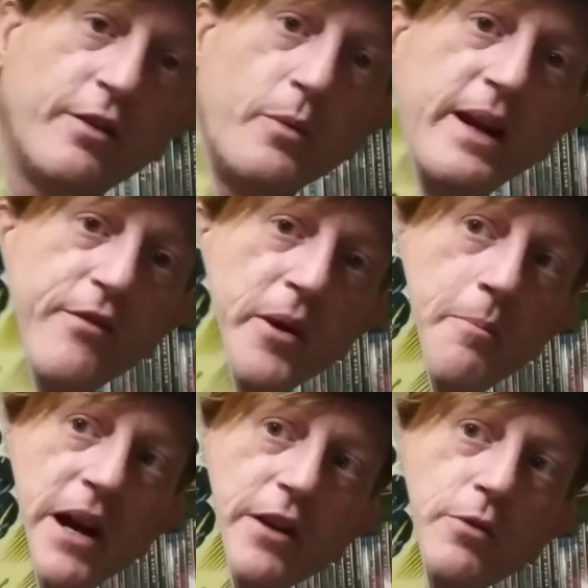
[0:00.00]
so we have the
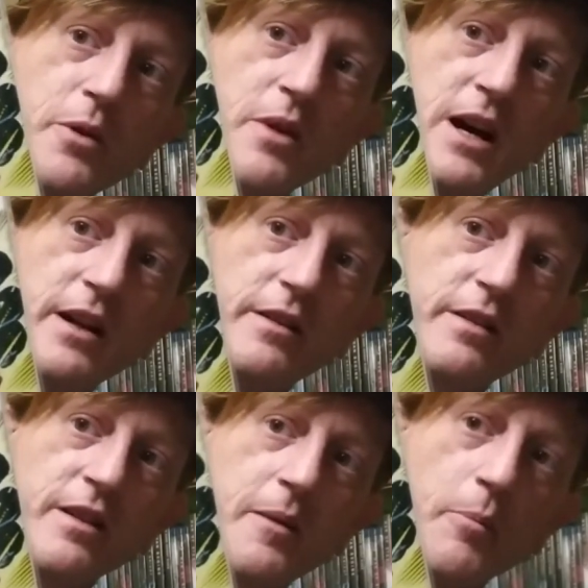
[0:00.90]

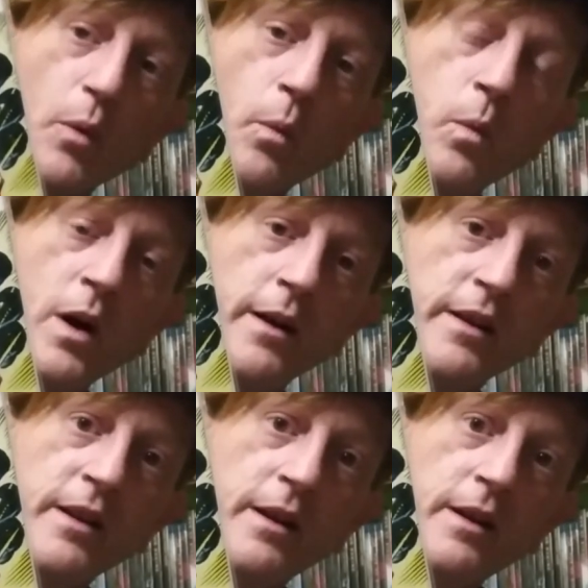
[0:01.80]
Micronauts number
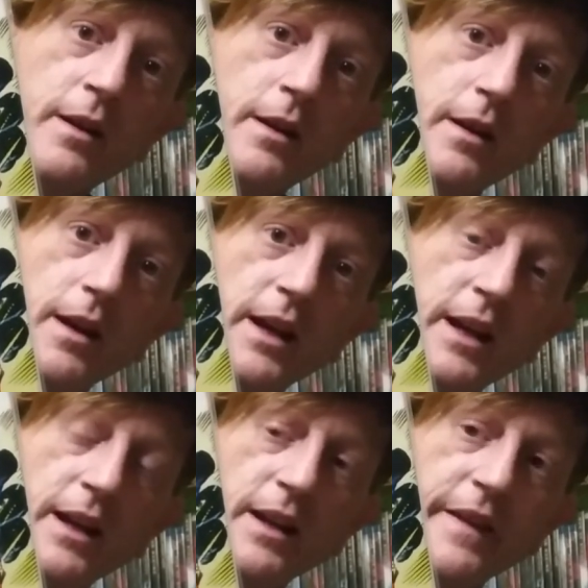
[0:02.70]
one.
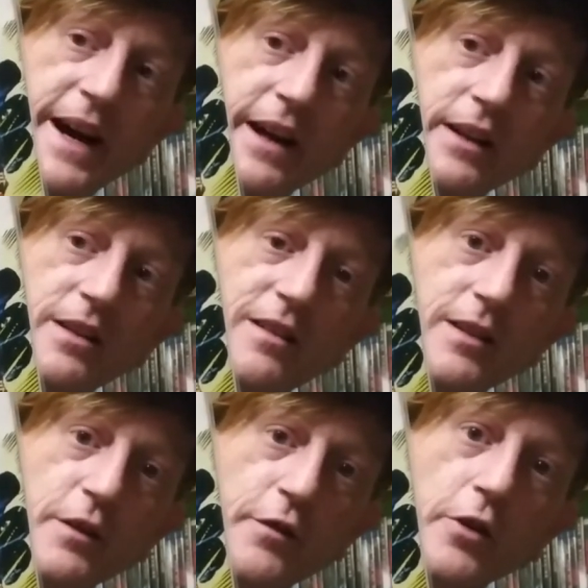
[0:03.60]
And that is
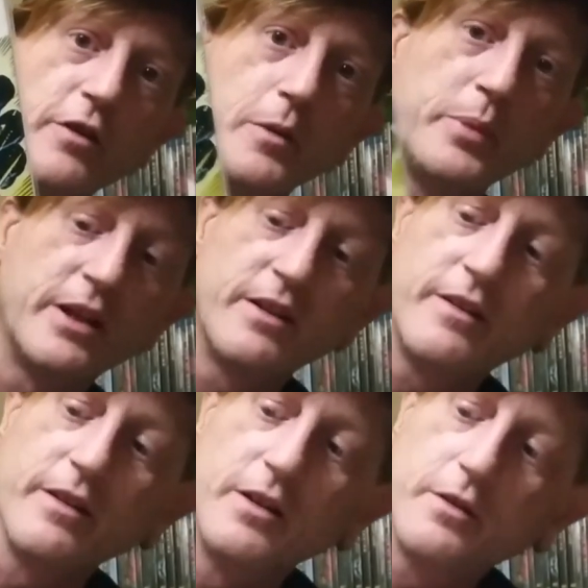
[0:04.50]
the first
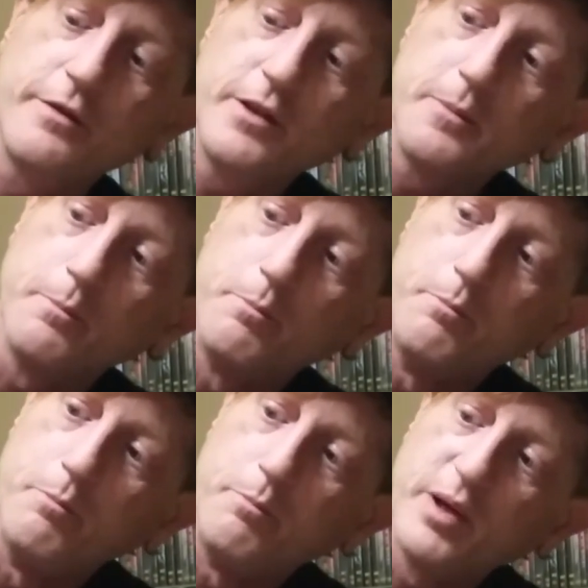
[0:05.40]
appearance of a
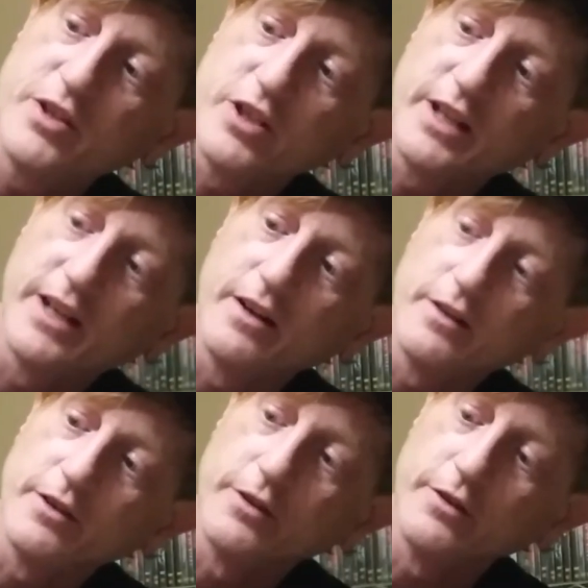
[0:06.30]
bunch of
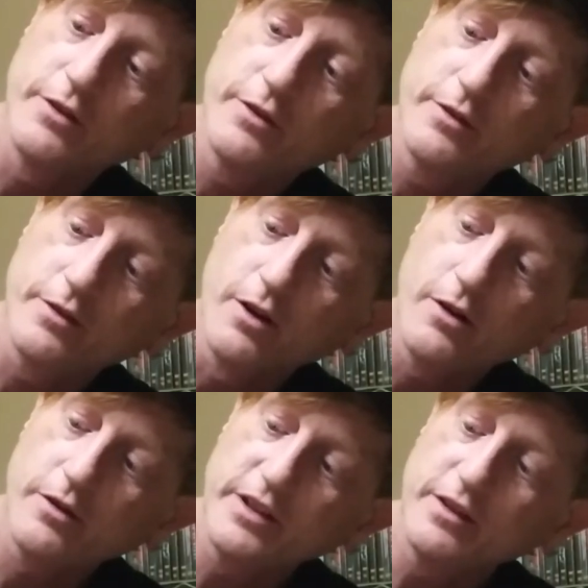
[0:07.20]
characters.
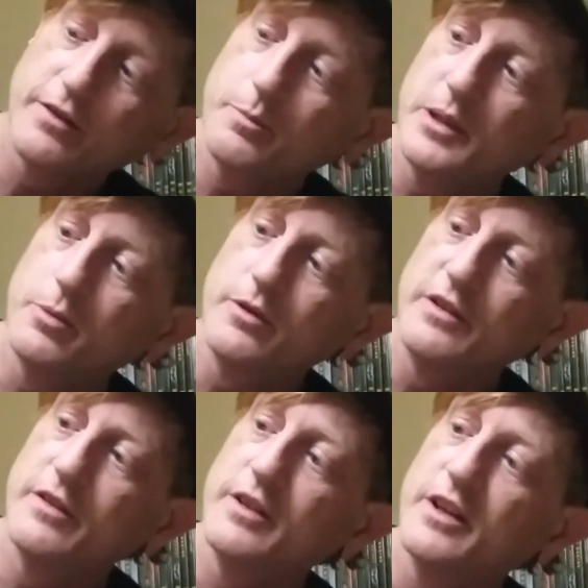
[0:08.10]
All these people
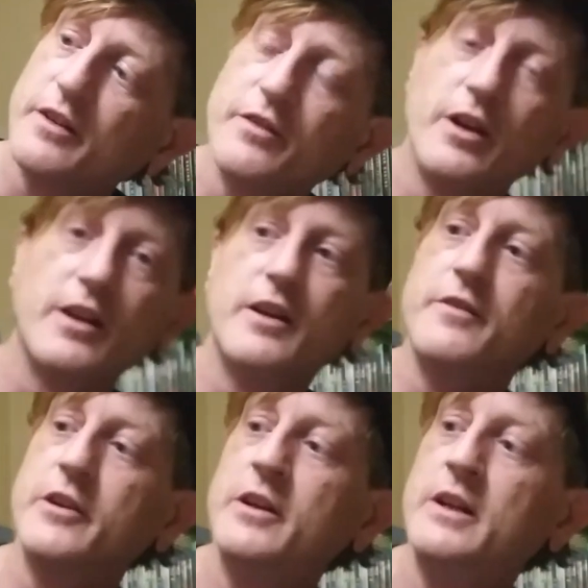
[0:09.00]
you see on the front
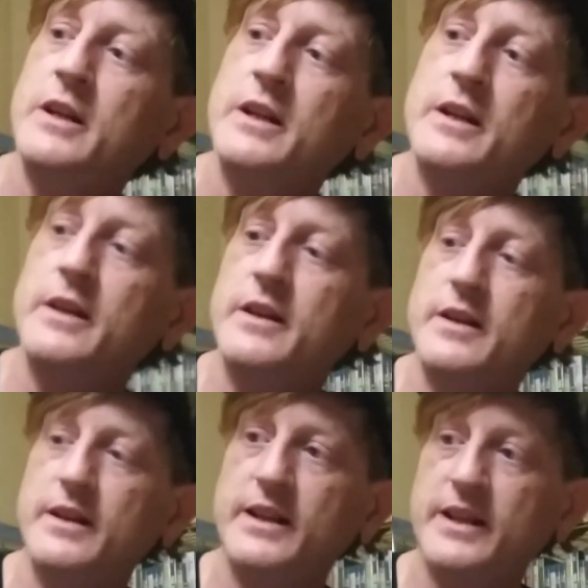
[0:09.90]
cover.
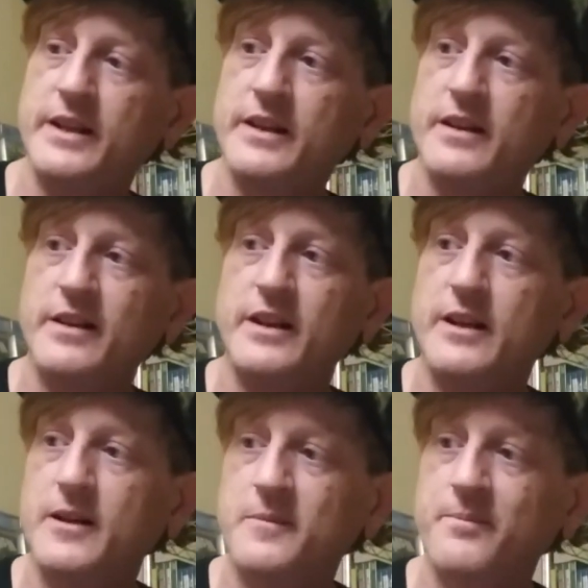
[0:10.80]
And
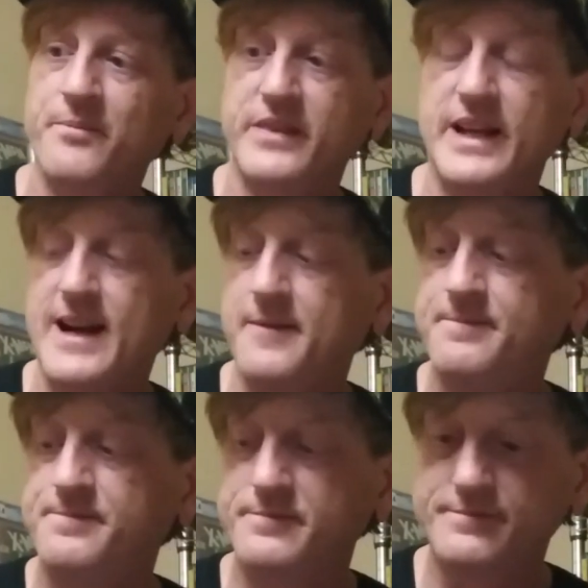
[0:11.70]
um, yeah,
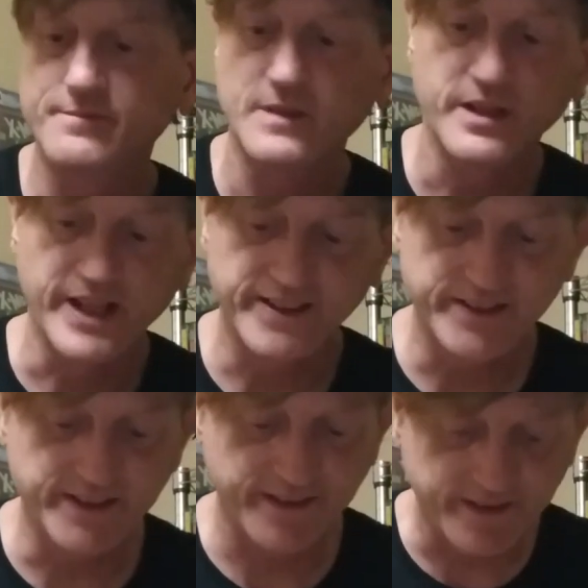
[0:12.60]

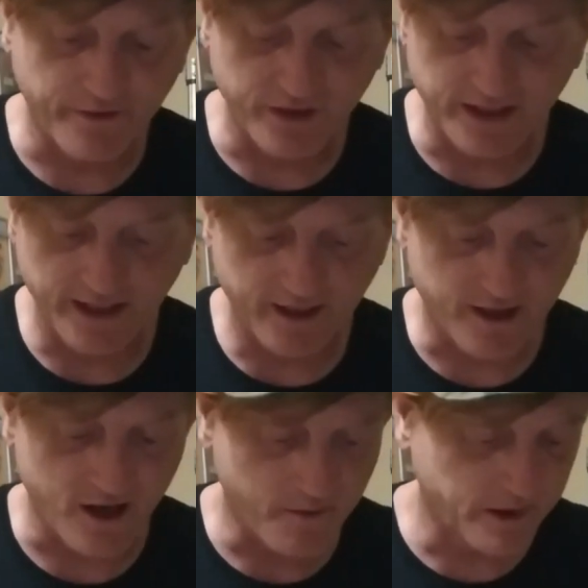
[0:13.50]

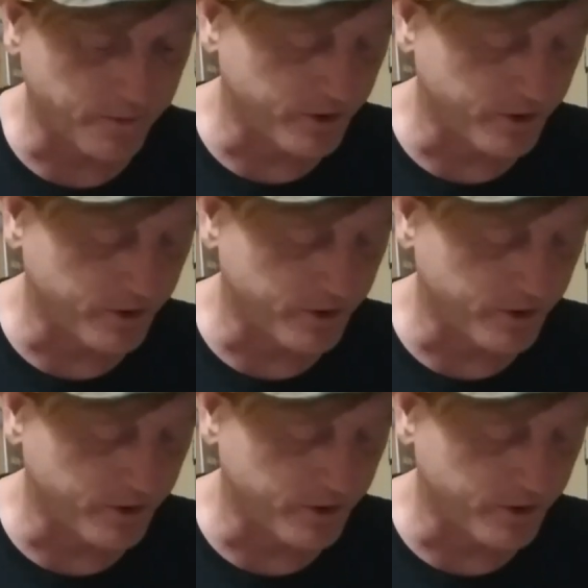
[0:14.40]
1978 comic